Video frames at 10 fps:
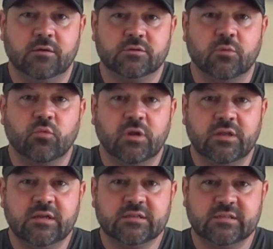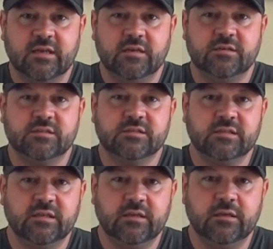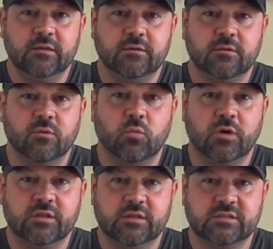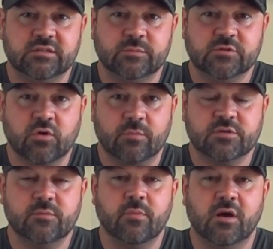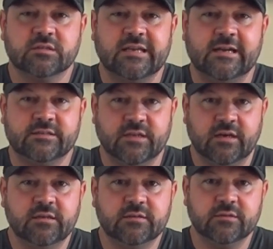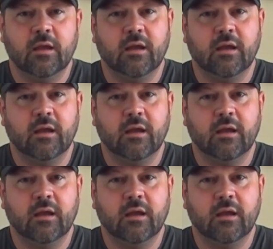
I'm really excited to see what this subscription box has in it.